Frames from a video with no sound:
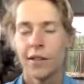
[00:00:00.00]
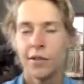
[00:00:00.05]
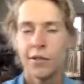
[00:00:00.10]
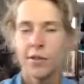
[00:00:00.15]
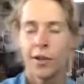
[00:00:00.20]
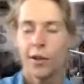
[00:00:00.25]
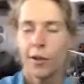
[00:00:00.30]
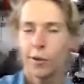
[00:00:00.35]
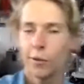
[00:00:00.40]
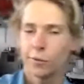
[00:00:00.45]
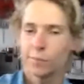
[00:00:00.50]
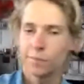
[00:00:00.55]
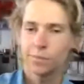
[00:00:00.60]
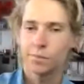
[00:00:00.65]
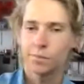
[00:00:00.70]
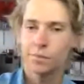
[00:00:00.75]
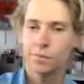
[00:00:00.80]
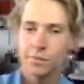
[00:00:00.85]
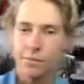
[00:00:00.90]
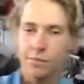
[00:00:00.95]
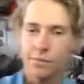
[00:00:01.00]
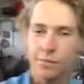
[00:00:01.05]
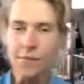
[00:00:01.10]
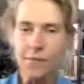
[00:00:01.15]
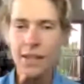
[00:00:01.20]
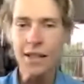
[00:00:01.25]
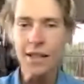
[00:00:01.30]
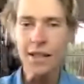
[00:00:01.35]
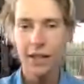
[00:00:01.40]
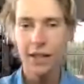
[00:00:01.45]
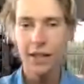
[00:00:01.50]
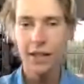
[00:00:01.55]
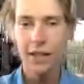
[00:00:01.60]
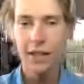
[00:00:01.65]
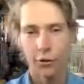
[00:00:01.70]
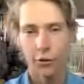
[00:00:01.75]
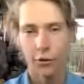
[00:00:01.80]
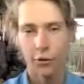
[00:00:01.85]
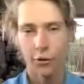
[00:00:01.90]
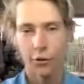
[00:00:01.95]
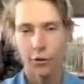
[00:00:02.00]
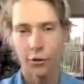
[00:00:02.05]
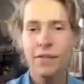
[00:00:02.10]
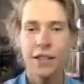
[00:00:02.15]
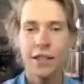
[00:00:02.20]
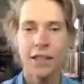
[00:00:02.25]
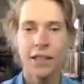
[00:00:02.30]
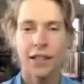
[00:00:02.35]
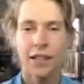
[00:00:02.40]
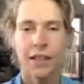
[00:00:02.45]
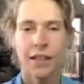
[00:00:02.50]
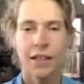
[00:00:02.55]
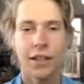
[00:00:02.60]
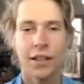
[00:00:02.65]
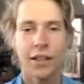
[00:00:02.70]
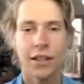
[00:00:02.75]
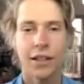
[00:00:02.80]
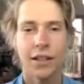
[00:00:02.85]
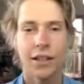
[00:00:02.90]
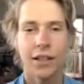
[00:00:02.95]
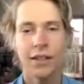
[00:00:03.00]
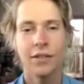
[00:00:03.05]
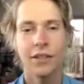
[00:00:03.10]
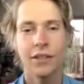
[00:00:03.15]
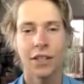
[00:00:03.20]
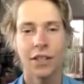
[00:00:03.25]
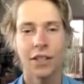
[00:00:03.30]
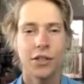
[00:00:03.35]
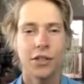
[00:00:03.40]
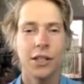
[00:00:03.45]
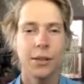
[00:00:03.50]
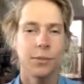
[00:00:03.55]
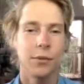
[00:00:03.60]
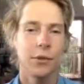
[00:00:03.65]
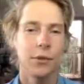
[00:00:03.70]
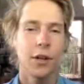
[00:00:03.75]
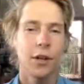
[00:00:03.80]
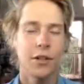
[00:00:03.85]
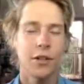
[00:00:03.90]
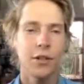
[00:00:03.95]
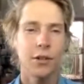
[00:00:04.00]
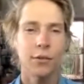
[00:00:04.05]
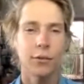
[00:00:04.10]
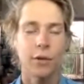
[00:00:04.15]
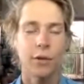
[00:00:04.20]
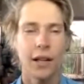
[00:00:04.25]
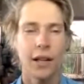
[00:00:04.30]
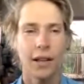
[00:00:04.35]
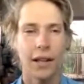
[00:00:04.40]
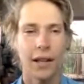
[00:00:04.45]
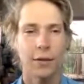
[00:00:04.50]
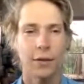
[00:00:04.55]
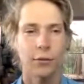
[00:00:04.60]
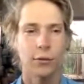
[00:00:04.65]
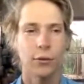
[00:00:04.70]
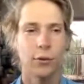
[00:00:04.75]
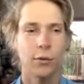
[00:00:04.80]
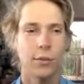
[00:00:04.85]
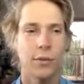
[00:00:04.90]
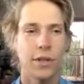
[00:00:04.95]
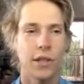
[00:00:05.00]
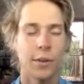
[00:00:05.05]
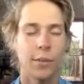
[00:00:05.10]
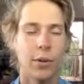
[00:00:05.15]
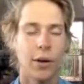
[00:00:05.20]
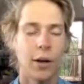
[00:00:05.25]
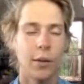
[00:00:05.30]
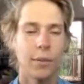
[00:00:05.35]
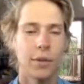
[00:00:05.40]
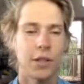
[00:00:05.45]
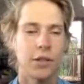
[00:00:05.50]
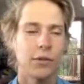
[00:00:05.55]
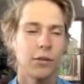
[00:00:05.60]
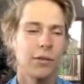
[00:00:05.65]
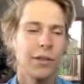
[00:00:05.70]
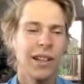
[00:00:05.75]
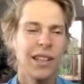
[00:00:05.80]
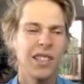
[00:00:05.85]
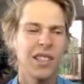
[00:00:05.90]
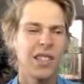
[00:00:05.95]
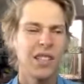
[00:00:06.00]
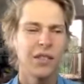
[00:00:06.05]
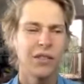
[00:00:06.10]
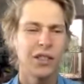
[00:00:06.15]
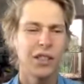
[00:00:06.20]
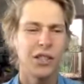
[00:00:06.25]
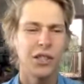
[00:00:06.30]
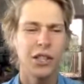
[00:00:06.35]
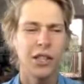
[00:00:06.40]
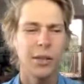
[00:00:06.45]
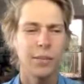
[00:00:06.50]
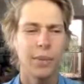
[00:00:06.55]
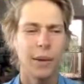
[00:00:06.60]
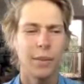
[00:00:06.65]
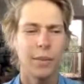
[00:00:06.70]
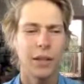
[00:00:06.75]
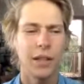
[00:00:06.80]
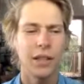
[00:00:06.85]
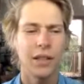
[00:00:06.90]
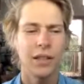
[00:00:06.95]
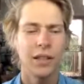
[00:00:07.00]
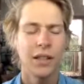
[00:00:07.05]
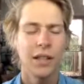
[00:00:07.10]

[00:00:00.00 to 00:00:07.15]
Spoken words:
So, the cost of living is cheap. You can also rent like rooms and apartments for relatively cheap. I mean,